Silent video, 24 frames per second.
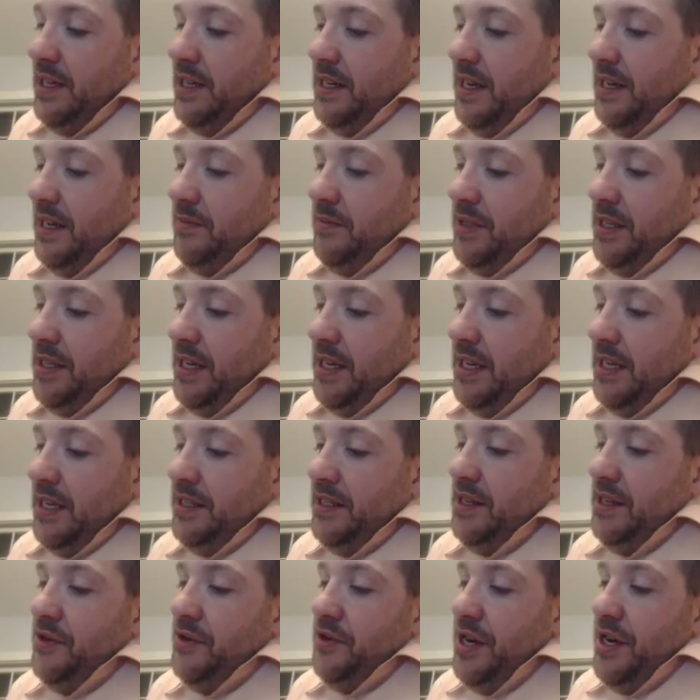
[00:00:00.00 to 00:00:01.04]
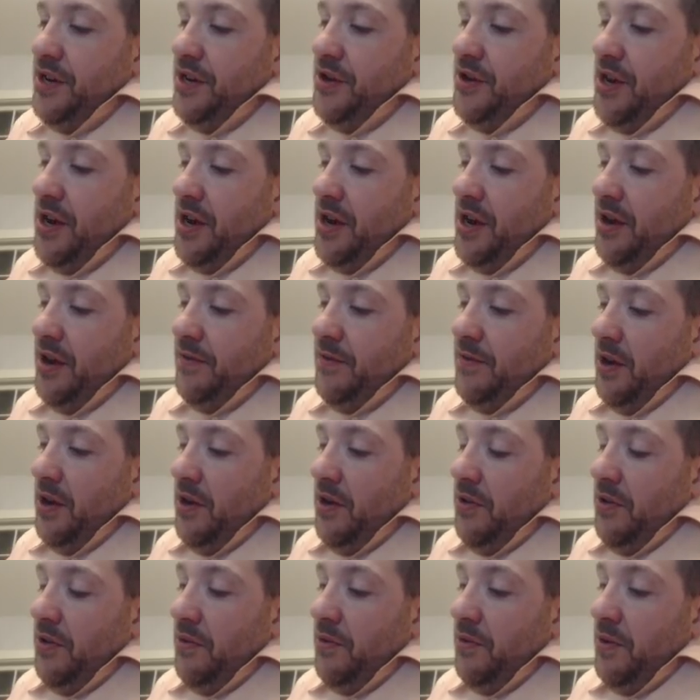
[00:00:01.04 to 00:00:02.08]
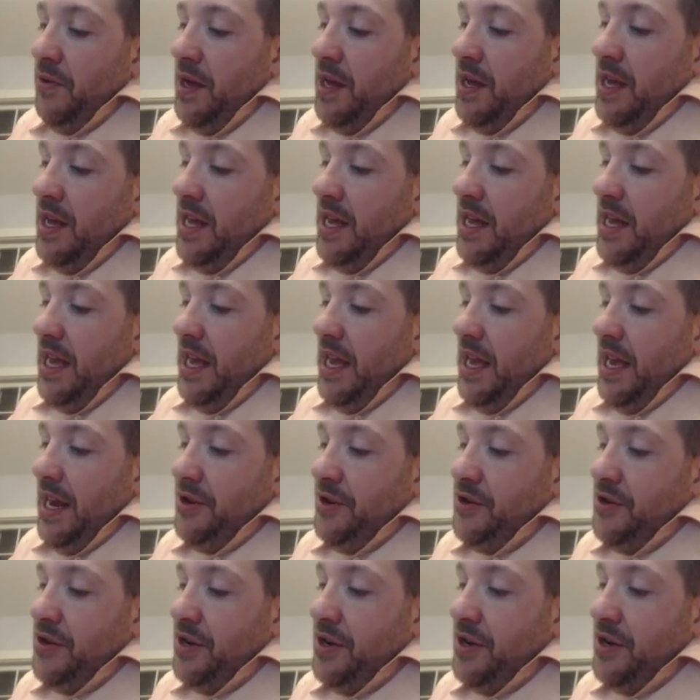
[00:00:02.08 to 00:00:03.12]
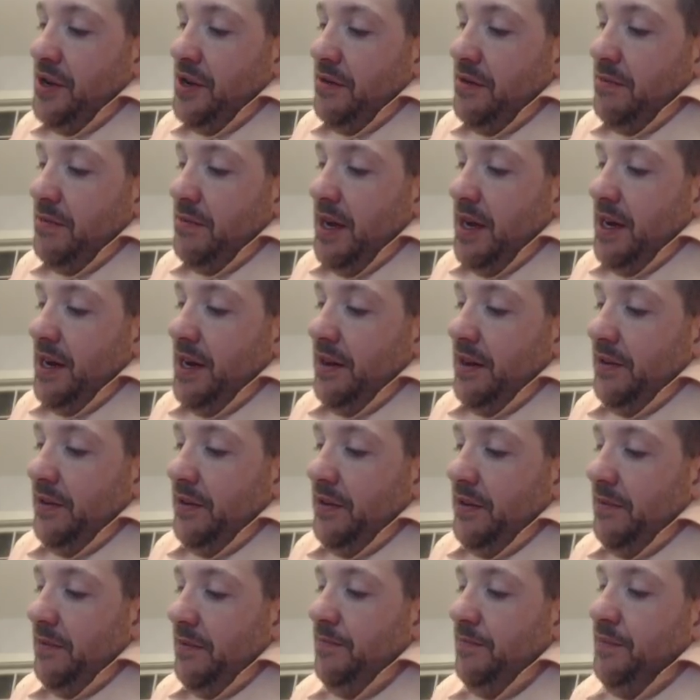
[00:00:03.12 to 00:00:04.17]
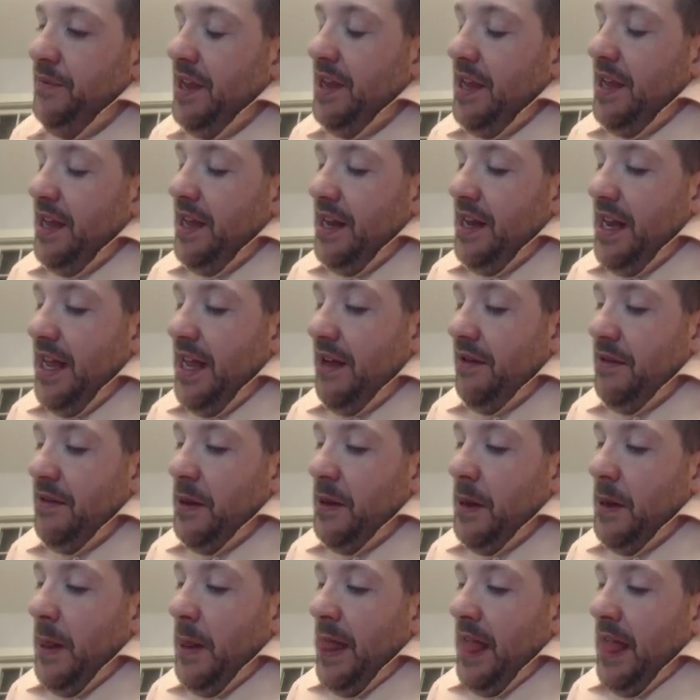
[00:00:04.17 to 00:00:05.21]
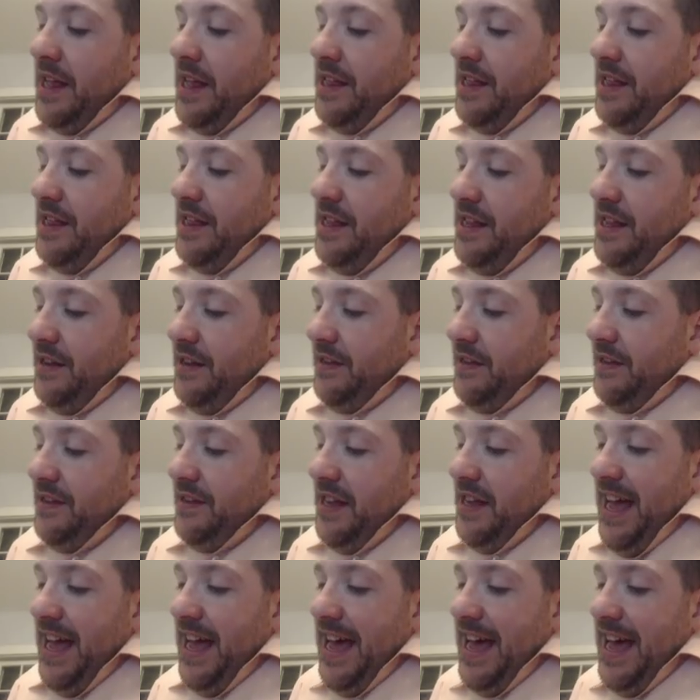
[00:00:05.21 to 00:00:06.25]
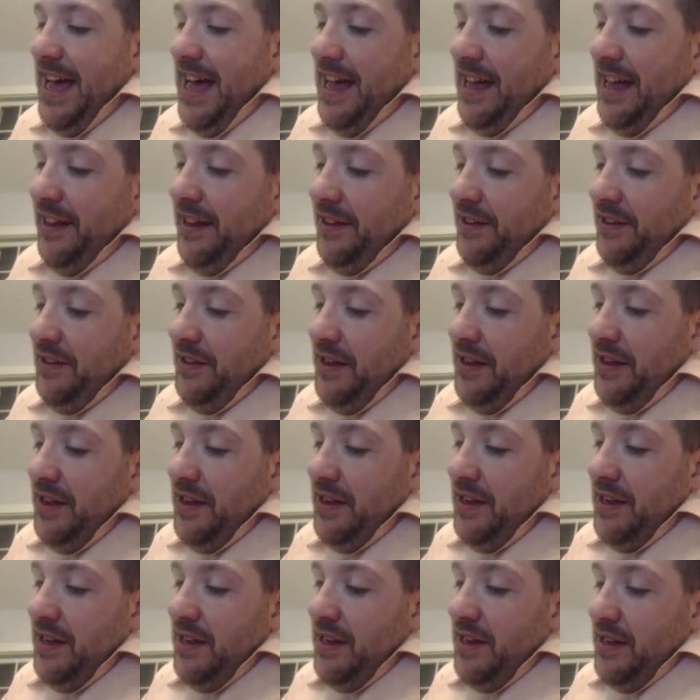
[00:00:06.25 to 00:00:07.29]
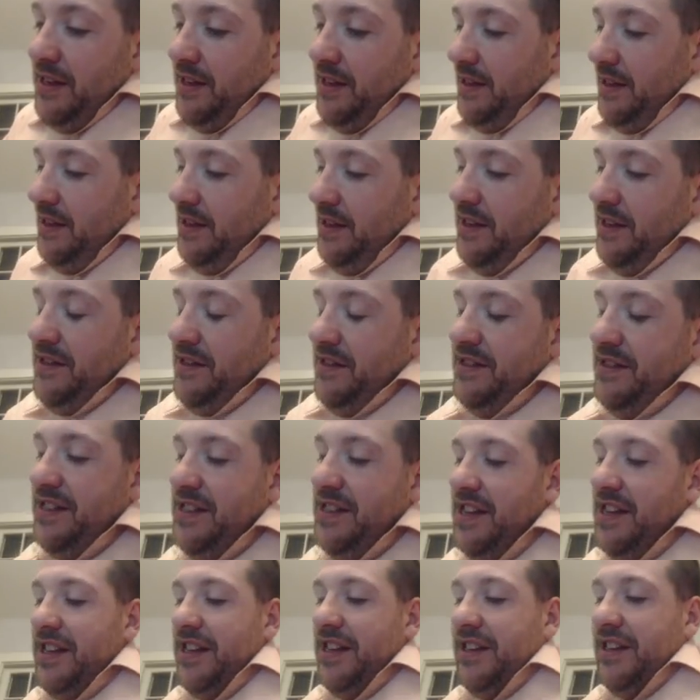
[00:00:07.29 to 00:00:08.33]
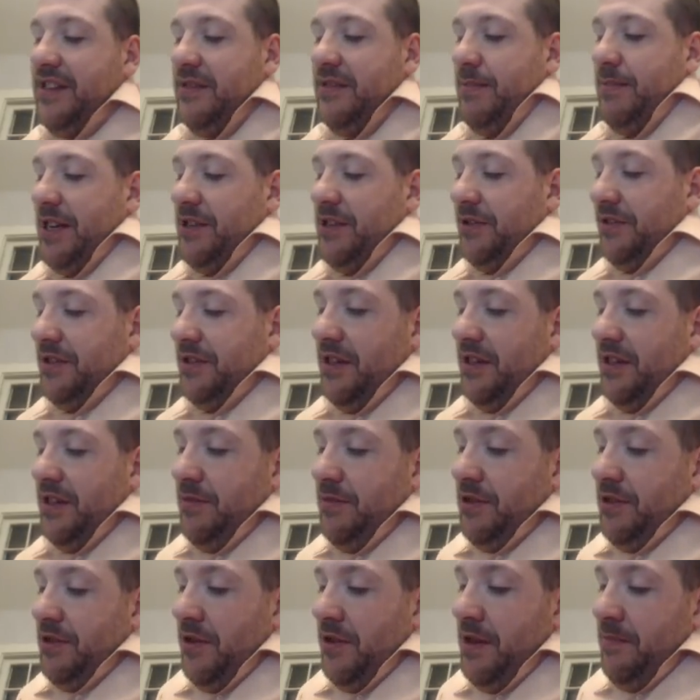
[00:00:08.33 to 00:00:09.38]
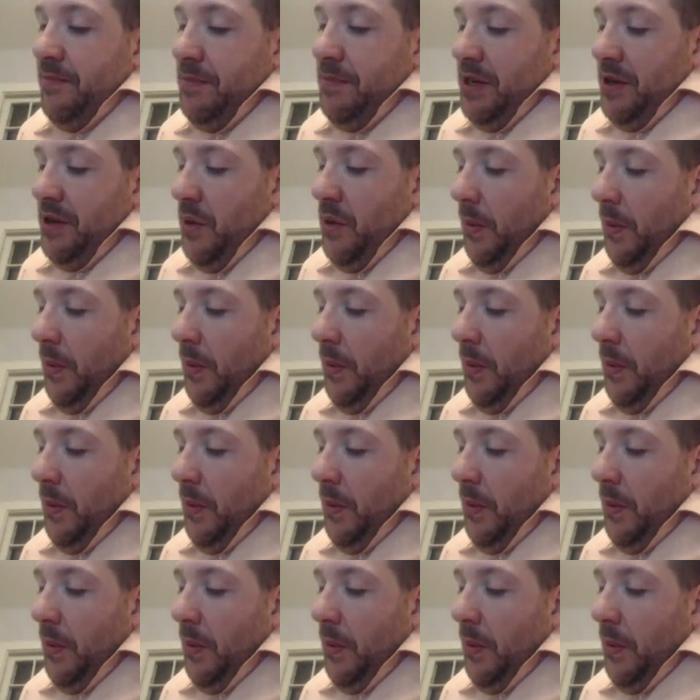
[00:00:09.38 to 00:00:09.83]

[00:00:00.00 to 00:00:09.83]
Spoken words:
times the concentration of OH minus. Now, this has a special subscript